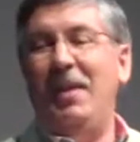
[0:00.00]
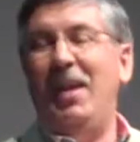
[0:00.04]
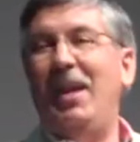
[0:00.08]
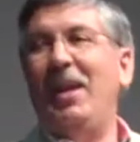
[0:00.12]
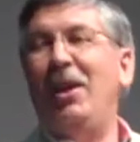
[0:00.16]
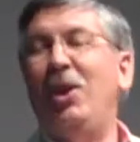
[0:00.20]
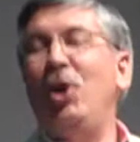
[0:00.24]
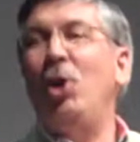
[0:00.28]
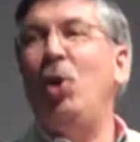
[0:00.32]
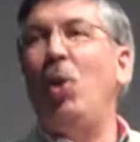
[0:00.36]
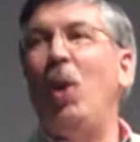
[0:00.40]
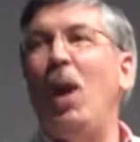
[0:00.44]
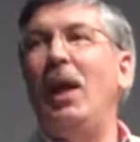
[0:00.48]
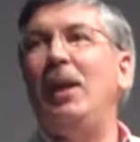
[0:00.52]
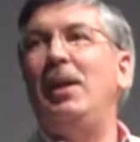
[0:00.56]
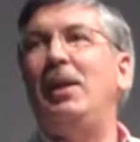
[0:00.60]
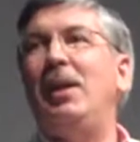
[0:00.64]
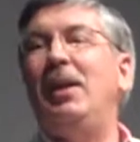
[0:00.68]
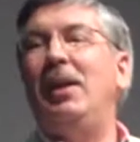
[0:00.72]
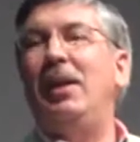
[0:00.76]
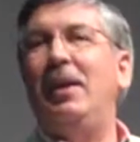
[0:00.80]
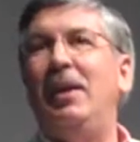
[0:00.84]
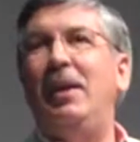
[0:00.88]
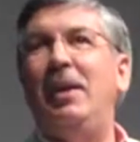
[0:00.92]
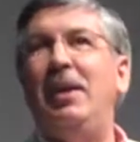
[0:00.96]
You know, I
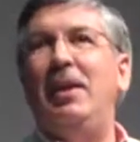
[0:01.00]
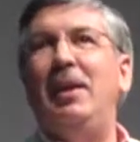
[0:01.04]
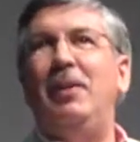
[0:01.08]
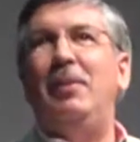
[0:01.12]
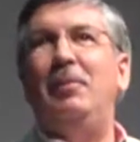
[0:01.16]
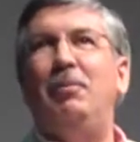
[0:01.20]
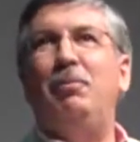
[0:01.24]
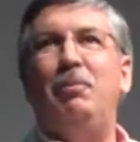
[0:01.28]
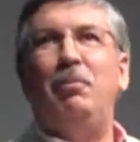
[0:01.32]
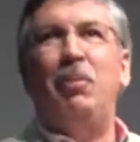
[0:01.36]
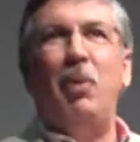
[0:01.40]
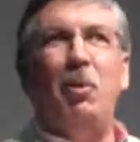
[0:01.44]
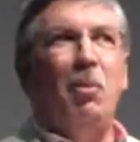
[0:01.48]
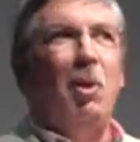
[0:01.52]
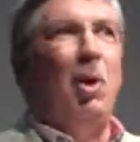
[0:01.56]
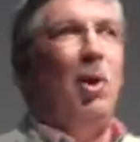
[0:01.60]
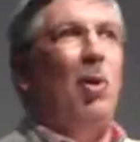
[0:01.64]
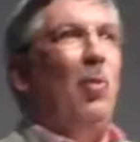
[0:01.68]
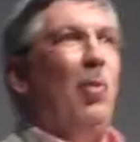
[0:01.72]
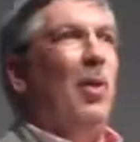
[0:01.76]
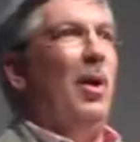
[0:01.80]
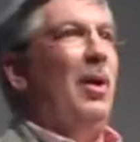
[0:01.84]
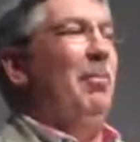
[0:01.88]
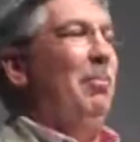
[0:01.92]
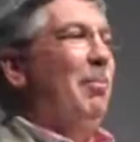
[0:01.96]
tend to promote
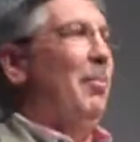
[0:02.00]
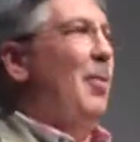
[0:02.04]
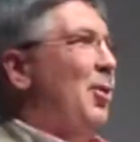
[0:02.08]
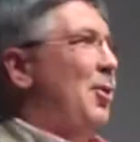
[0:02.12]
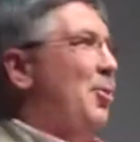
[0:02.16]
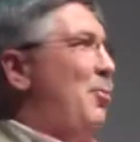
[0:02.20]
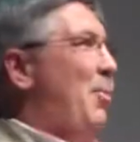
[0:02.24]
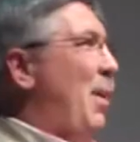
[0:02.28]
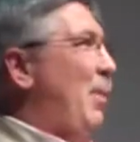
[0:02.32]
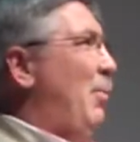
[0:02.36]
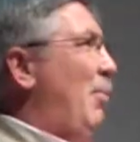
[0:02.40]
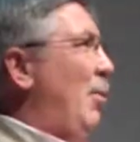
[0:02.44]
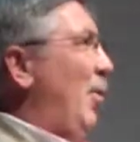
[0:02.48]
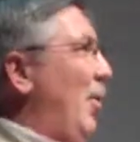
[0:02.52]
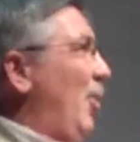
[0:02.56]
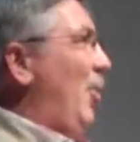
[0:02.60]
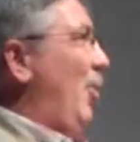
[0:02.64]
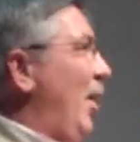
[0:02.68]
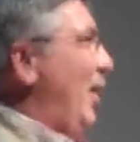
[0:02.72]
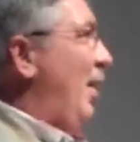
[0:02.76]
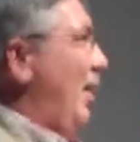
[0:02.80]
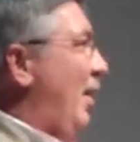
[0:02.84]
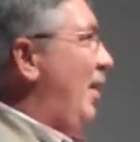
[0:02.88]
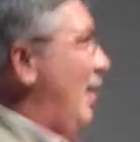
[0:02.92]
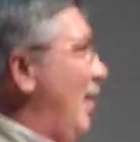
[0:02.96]
what most people
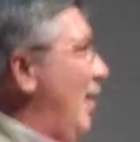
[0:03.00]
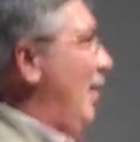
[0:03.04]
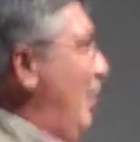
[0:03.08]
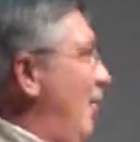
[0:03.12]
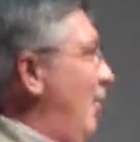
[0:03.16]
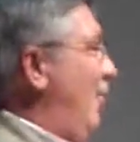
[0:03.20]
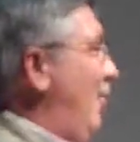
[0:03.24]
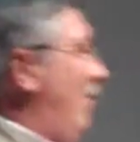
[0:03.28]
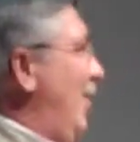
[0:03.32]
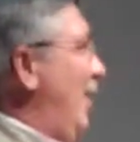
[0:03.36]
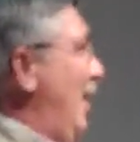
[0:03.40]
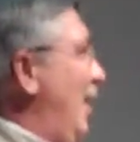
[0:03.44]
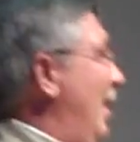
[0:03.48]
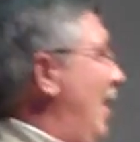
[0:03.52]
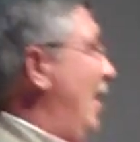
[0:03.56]
think of